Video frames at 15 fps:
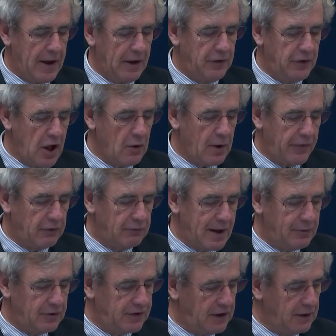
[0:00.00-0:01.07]
and no other
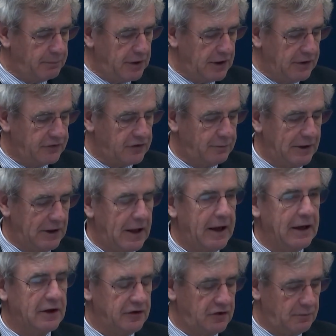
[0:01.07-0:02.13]
remedy appears to be
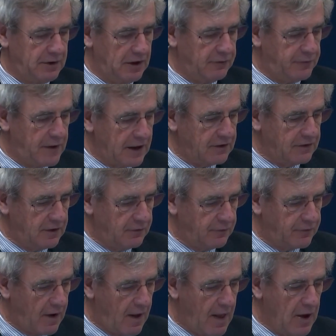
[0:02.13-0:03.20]
likely to be
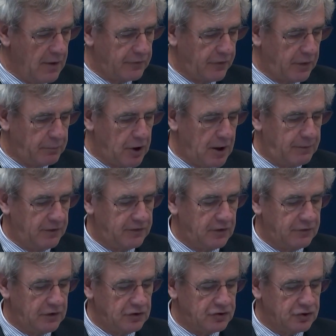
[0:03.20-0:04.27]
effective for the purpose
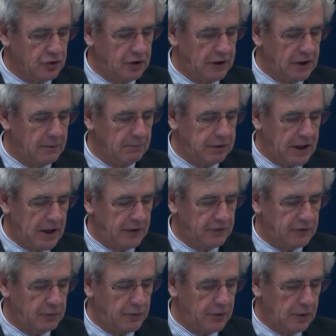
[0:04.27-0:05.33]
of ensuring
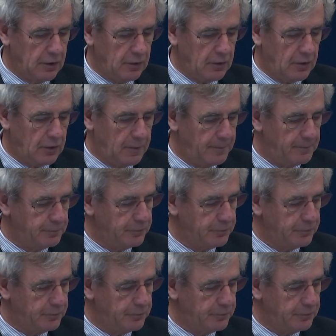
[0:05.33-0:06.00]
compliance with the law.